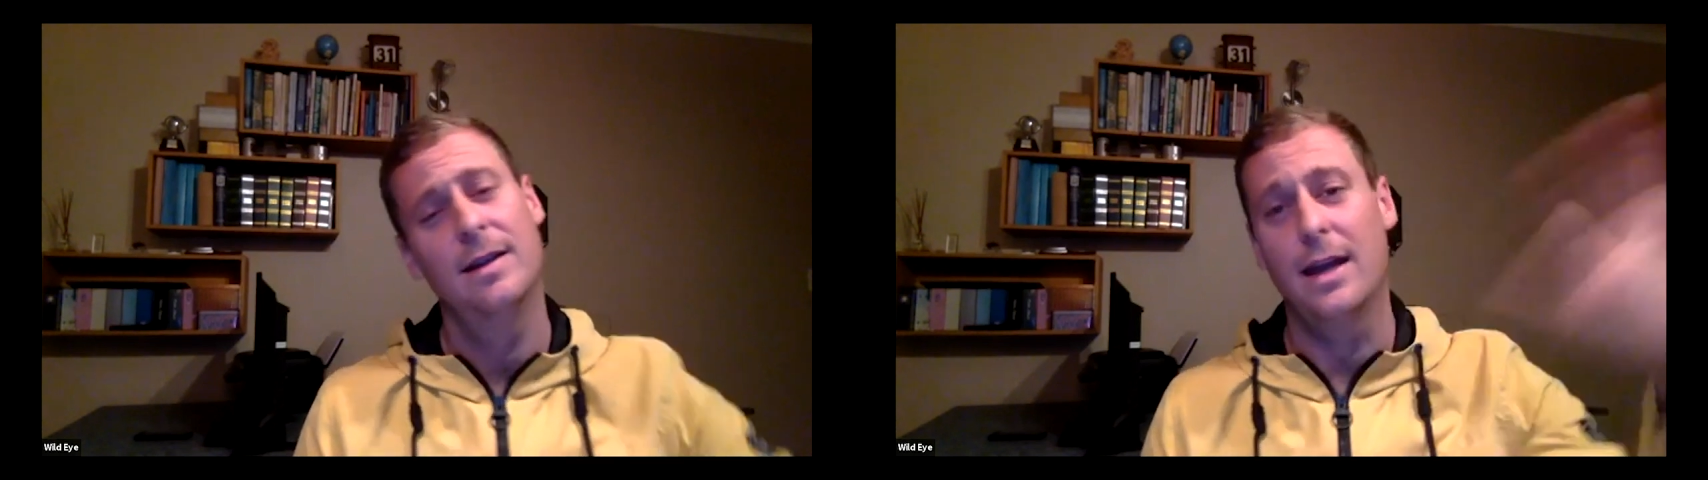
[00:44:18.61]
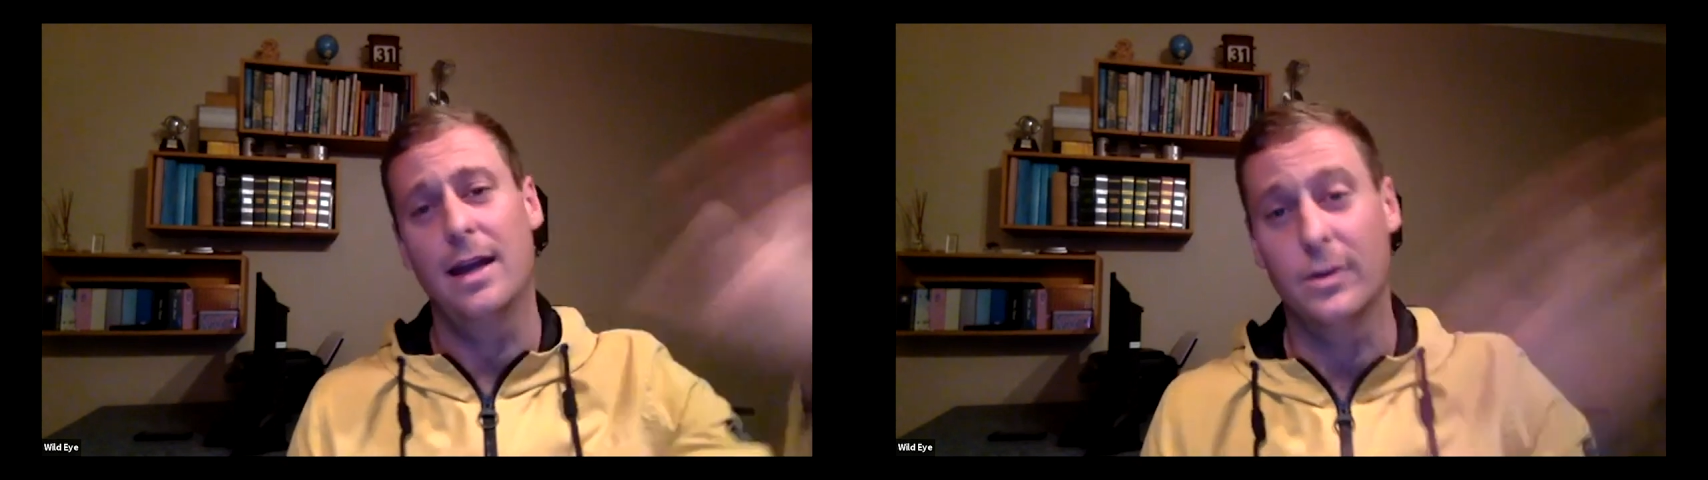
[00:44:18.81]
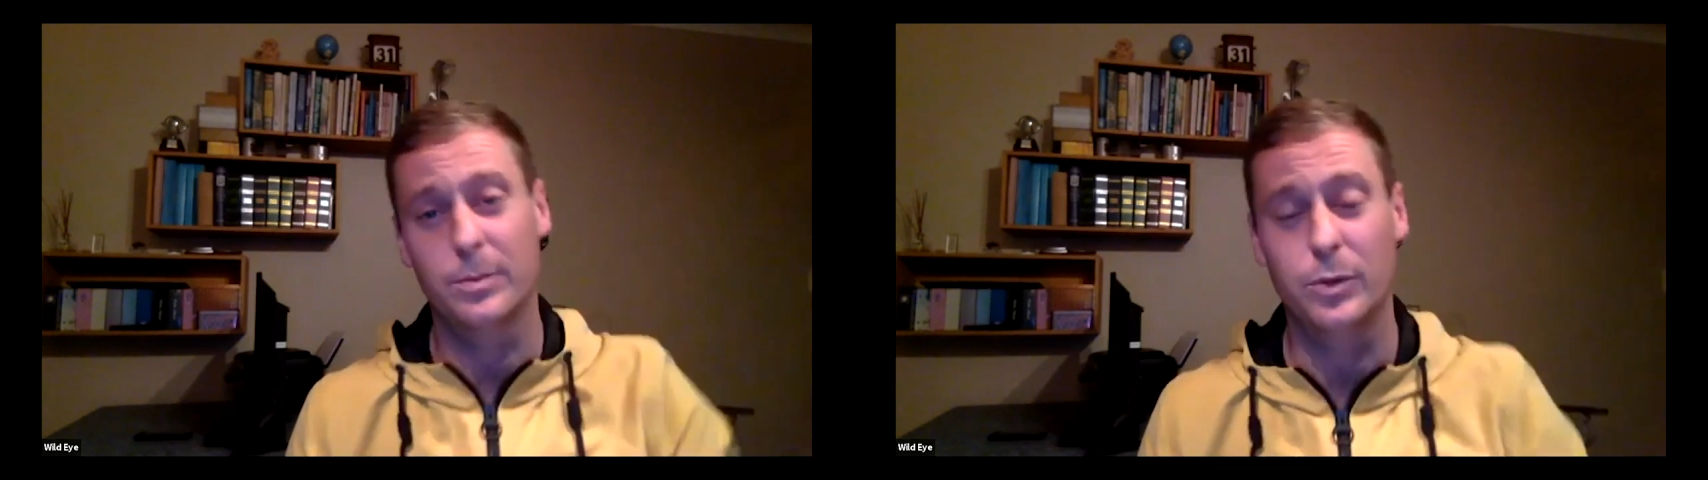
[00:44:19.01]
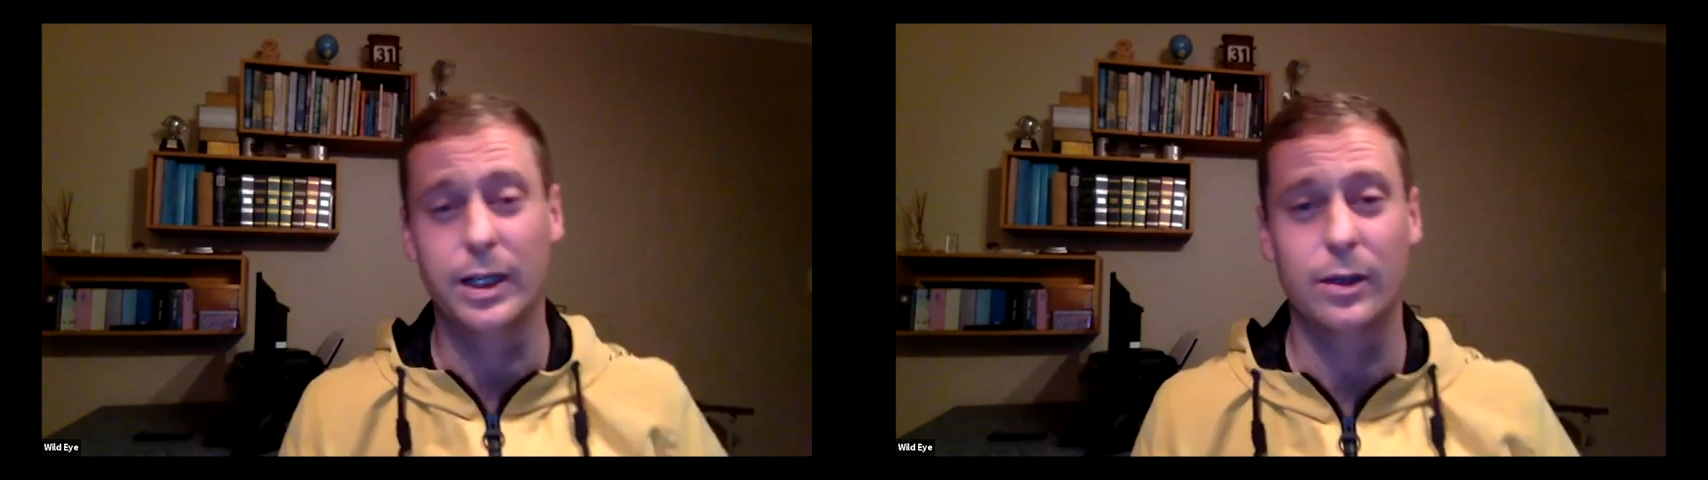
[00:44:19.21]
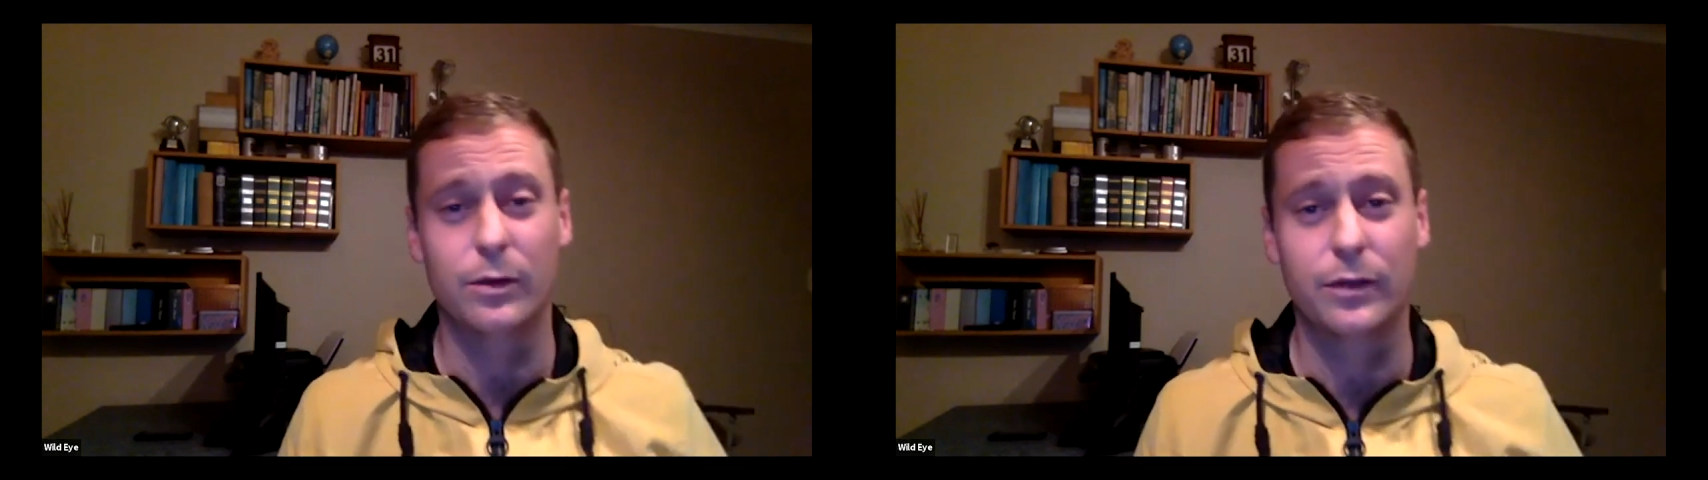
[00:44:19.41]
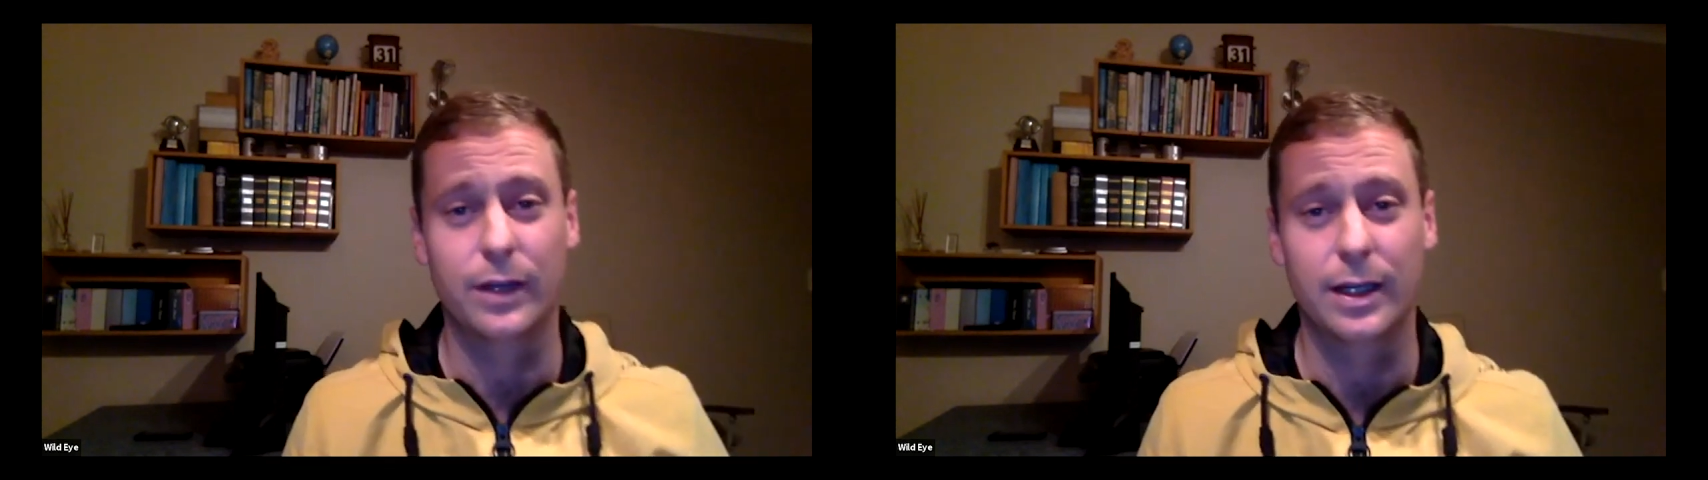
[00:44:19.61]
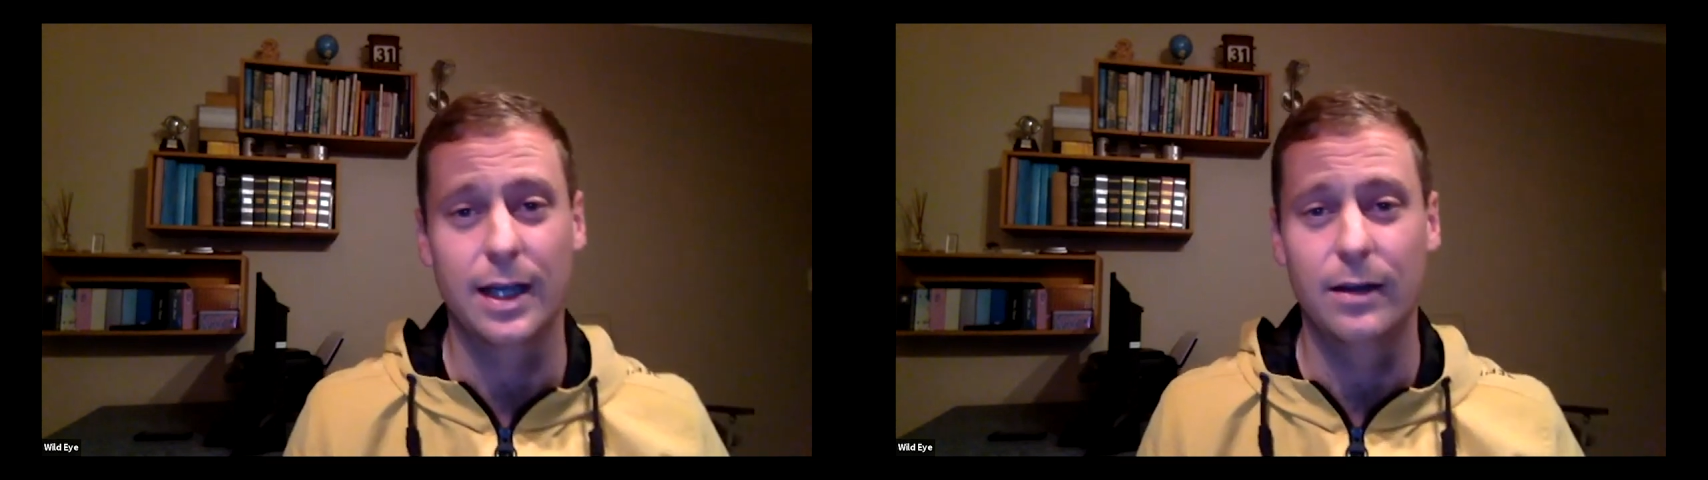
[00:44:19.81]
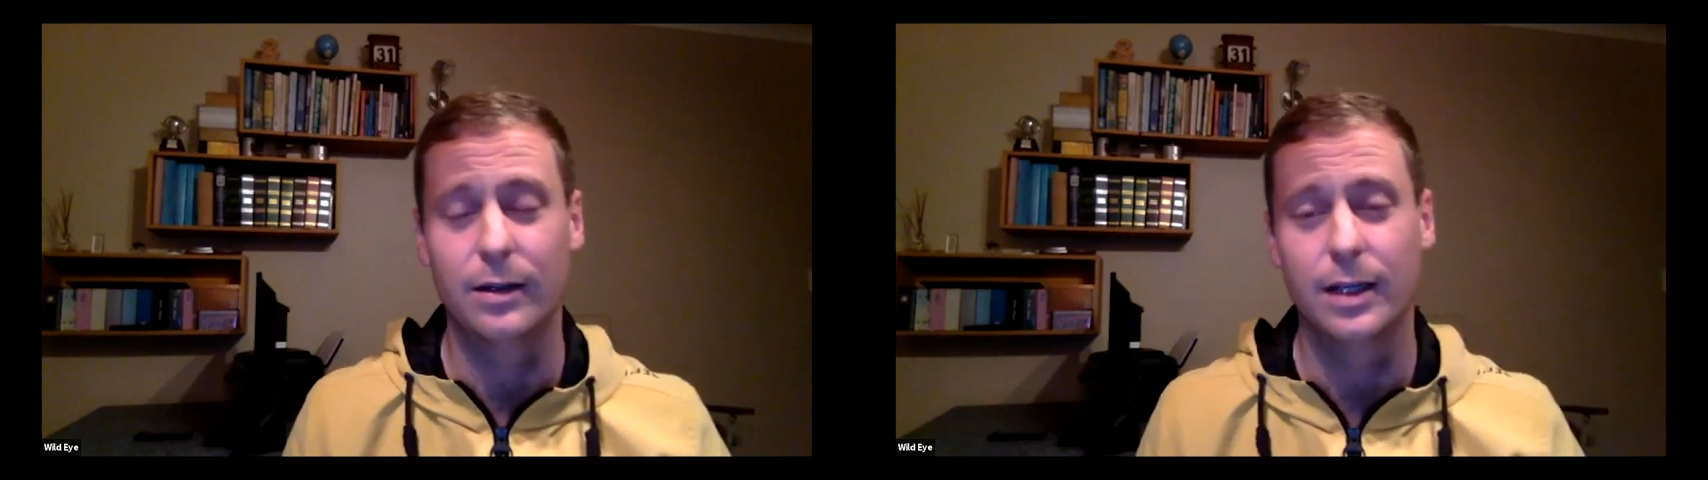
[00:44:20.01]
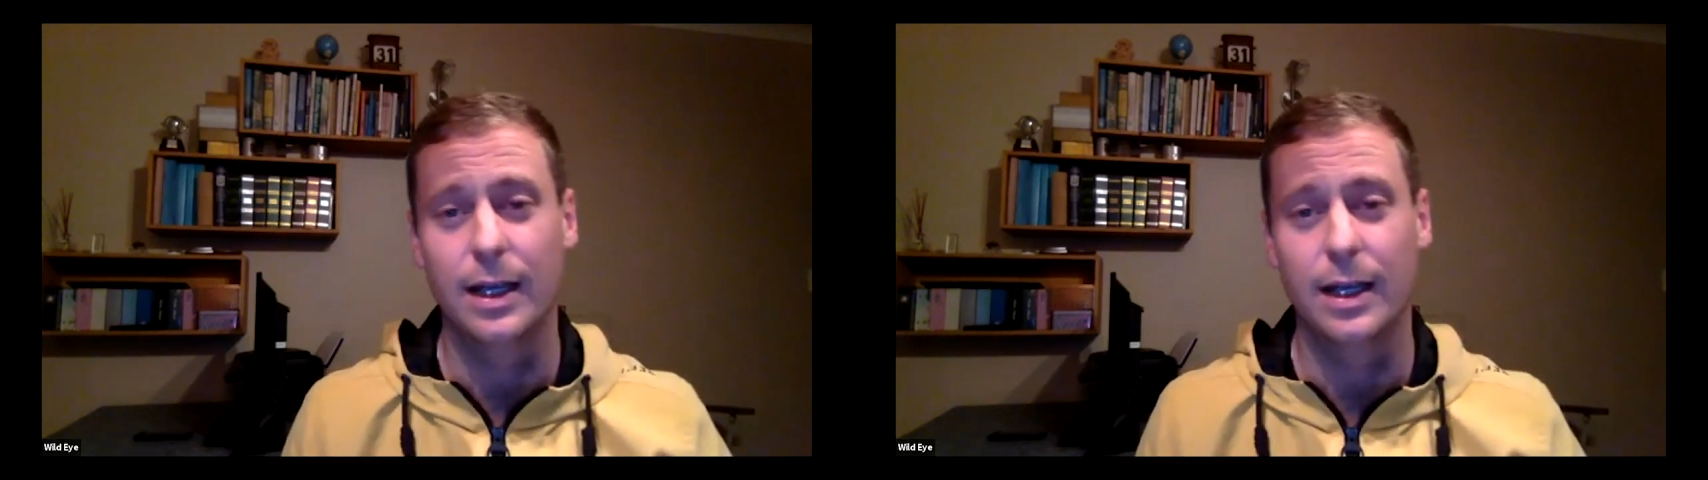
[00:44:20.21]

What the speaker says: and not pulling it off the cloud.